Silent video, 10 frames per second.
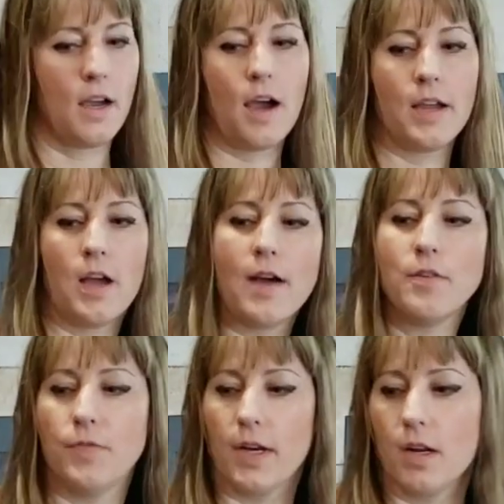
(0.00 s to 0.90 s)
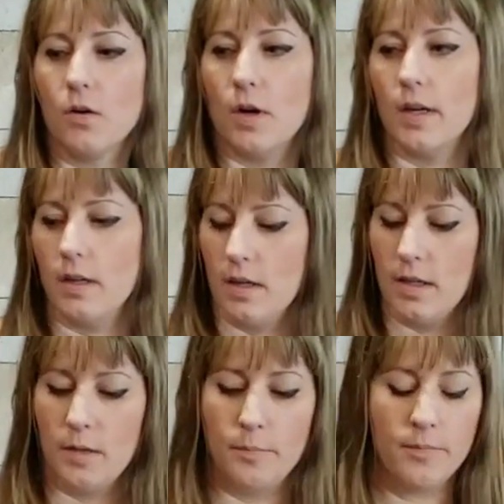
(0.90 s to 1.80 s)
I have a video
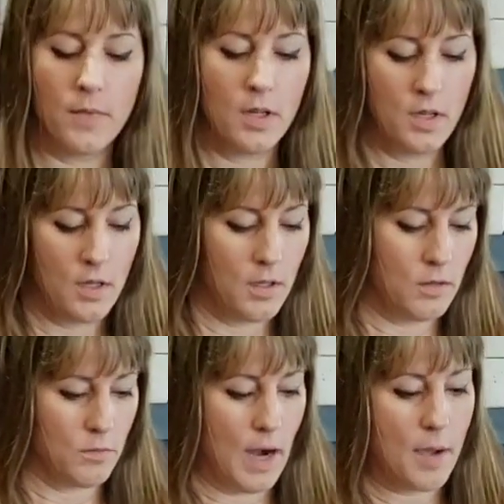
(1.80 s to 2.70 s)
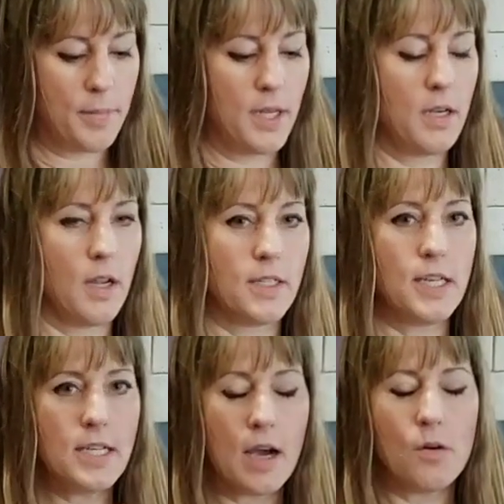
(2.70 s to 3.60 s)
on wrapping a
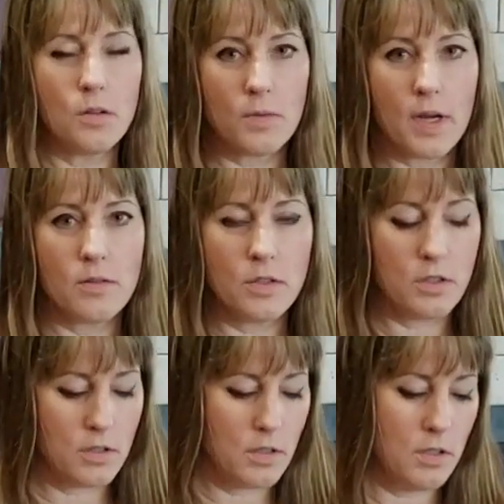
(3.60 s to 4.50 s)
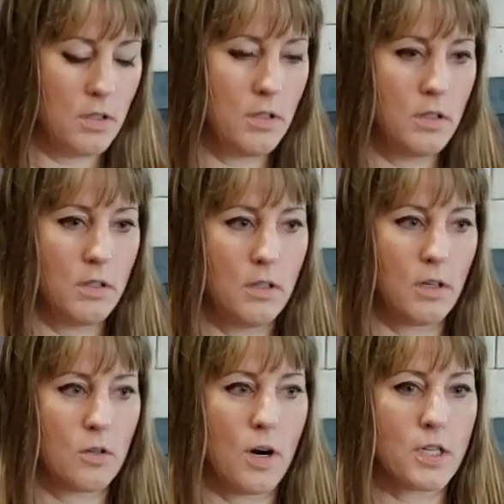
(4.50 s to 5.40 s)
tea towel around your
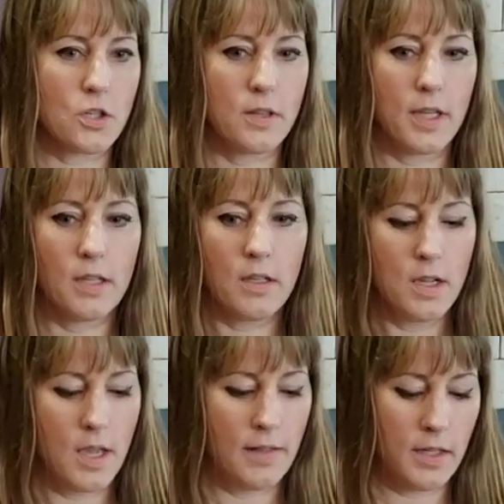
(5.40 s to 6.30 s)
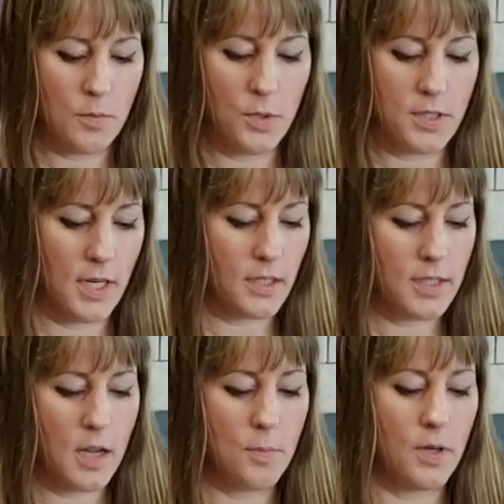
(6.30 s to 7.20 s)
crutch thing, and then I put duct
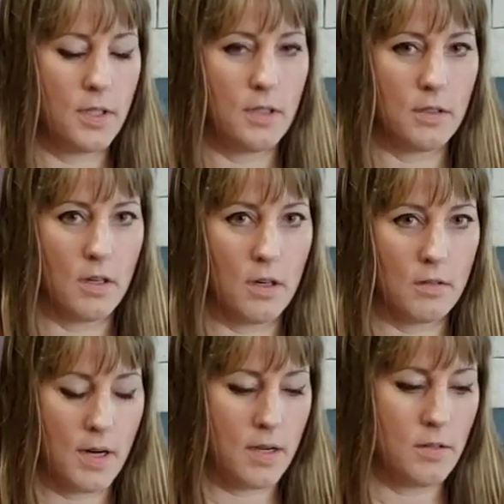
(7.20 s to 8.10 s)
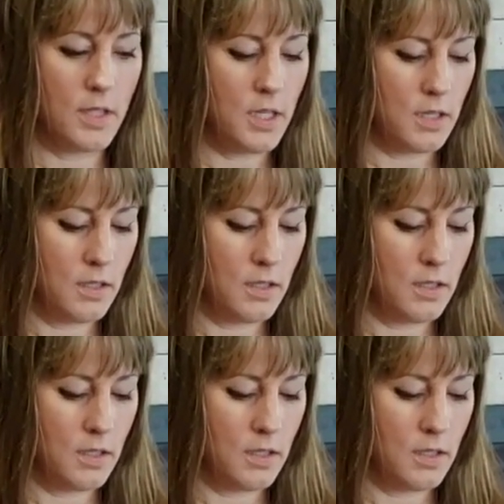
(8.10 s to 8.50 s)
tape on around it.